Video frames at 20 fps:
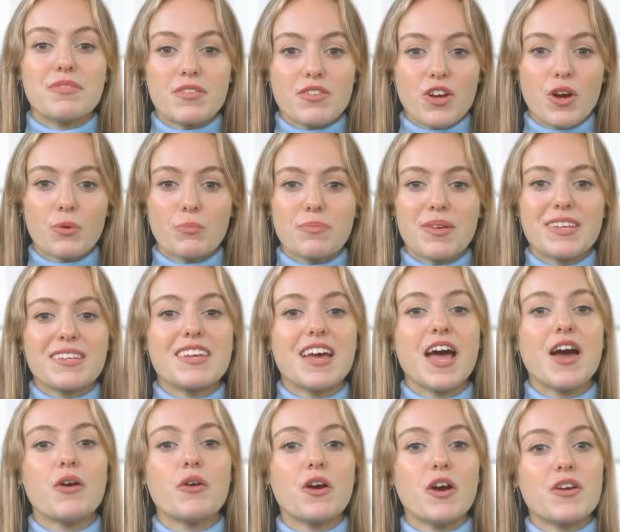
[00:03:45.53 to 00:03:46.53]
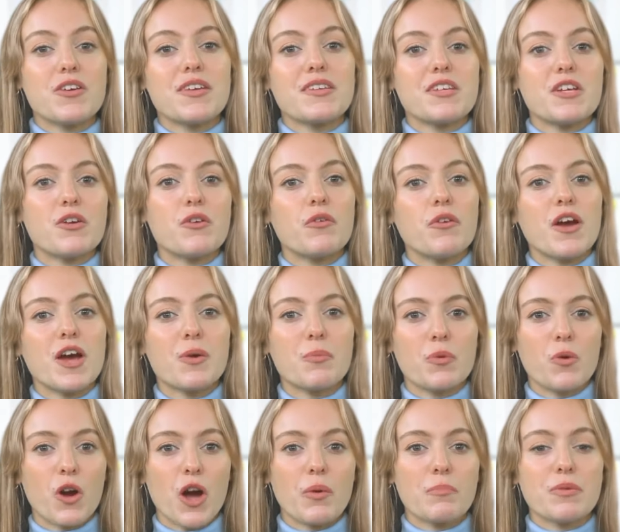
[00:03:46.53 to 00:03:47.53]
Don't miss out on this
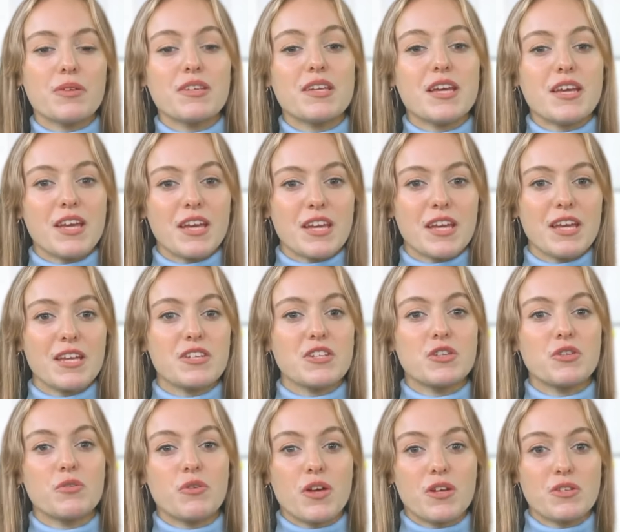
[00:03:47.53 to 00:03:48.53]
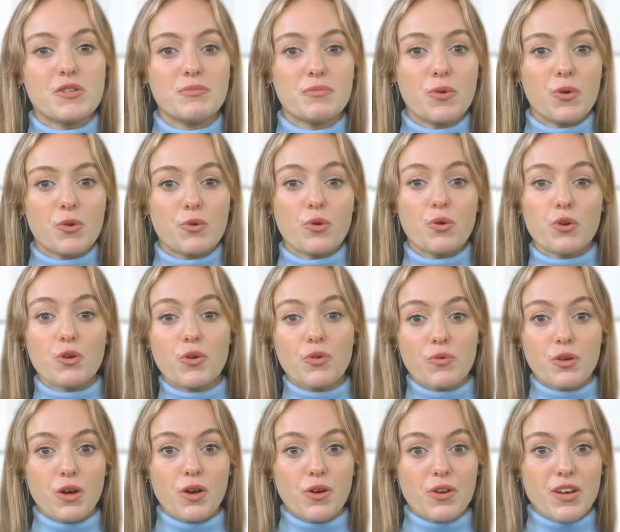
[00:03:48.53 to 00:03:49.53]
incredible opportunity to transform your
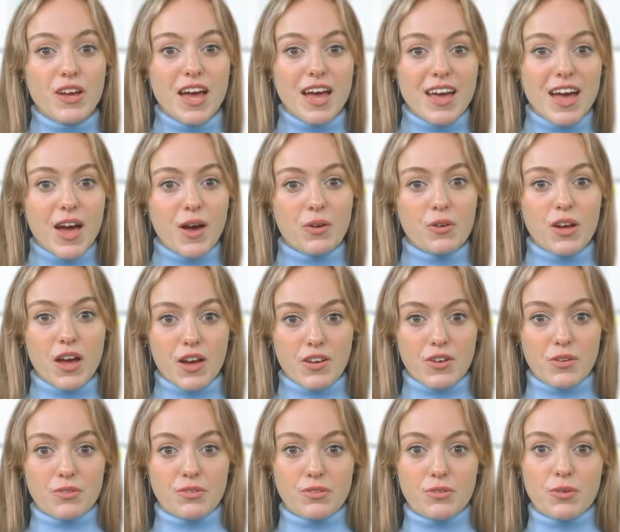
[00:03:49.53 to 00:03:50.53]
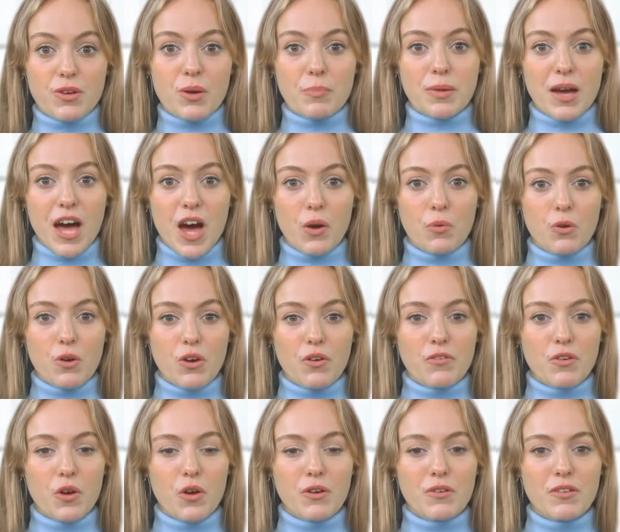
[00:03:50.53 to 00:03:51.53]
career and help others through the power of
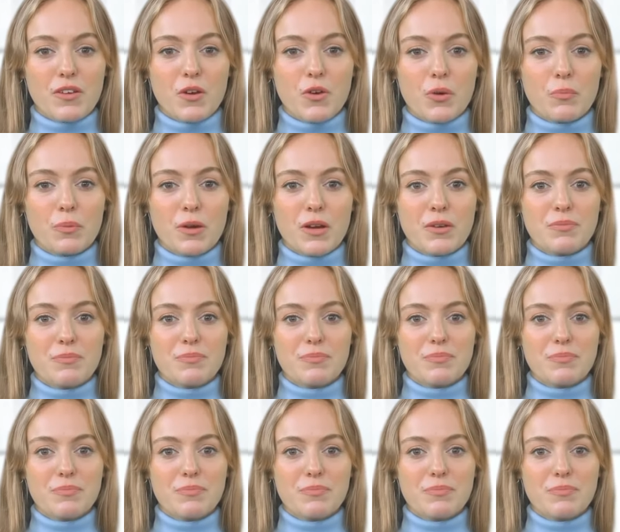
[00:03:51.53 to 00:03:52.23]
art therapy.